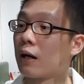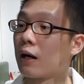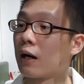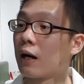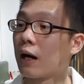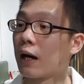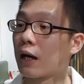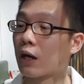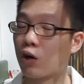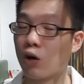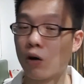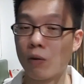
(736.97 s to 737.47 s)

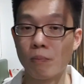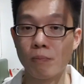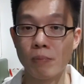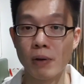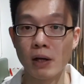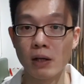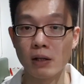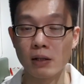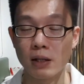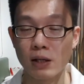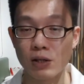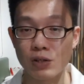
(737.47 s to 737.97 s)
I
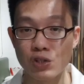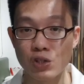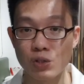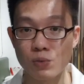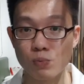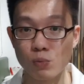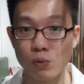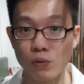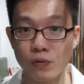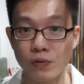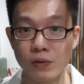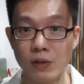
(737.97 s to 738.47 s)
compared their
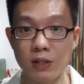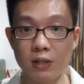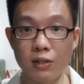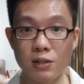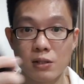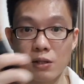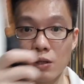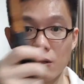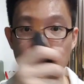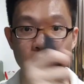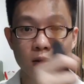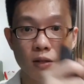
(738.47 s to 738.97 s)

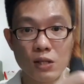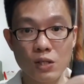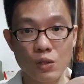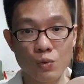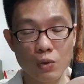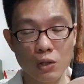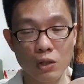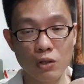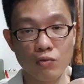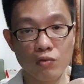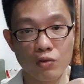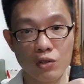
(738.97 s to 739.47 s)
smoothness. This
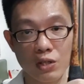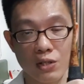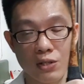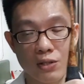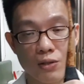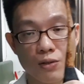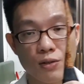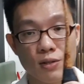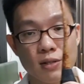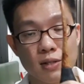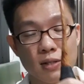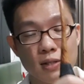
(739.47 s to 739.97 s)
one
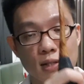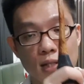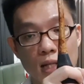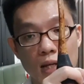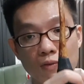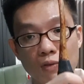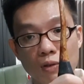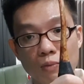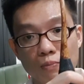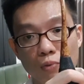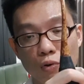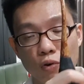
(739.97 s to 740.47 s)
registers
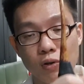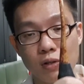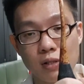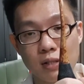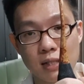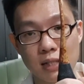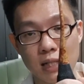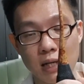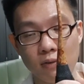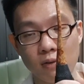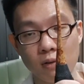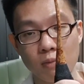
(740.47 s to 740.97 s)

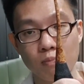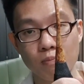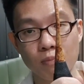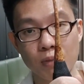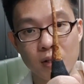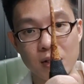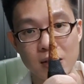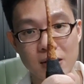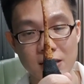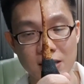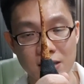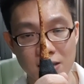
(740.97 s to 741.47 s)

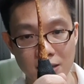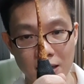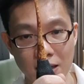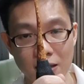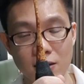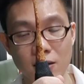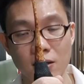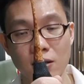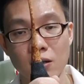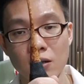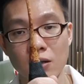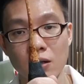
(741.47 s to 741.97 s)

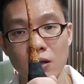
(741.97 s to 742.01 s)
7.7%